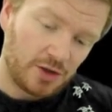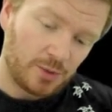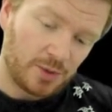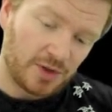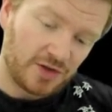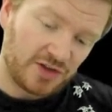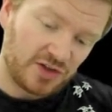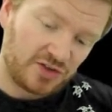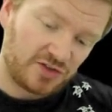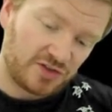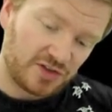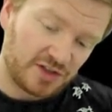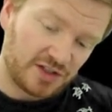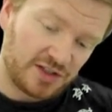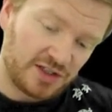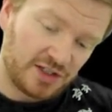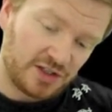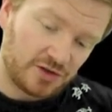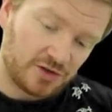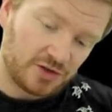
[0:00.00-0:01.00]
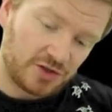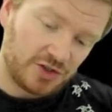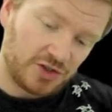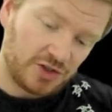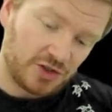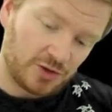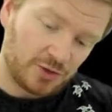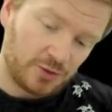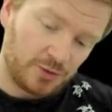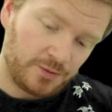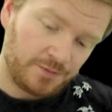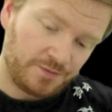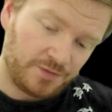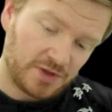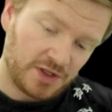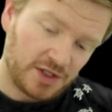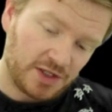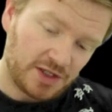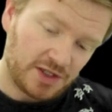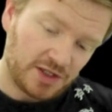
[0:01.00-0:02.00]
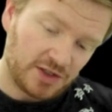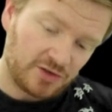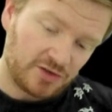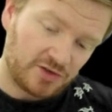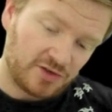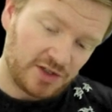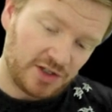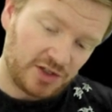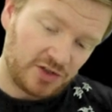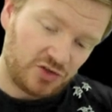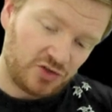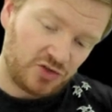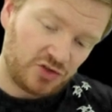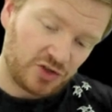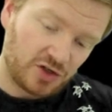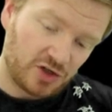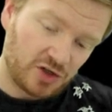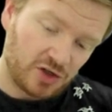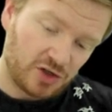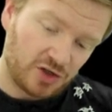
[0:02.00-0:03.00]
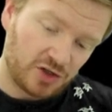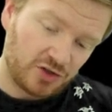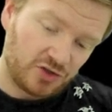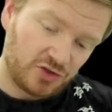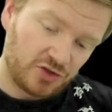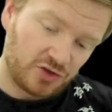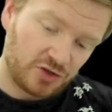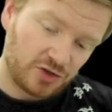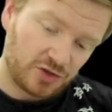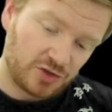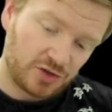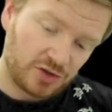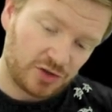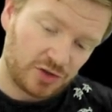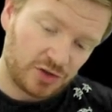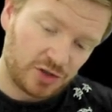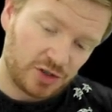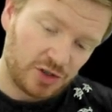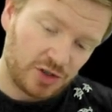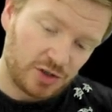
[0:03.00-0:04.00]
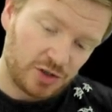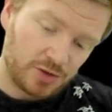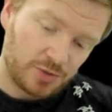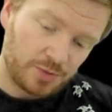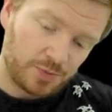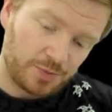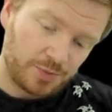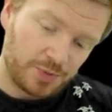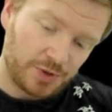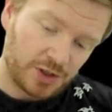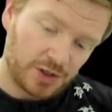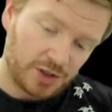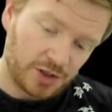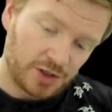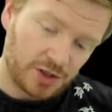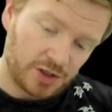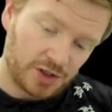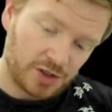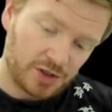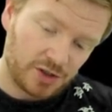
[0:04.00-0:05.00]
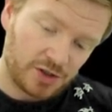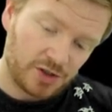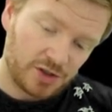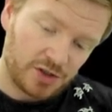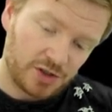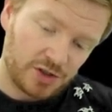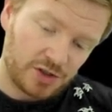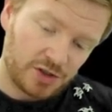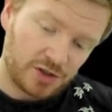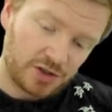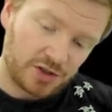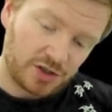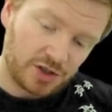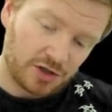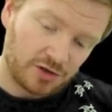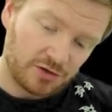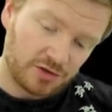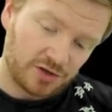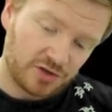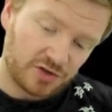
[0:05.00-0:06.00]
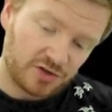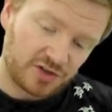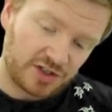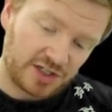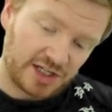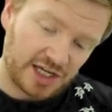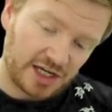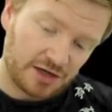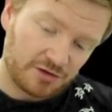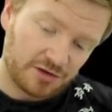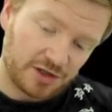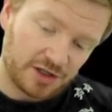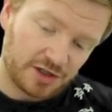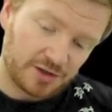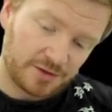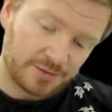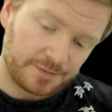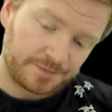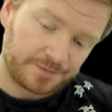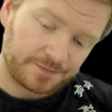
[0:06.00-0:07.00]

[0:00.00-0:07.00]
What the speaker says: where this little q is the charge per current carrier.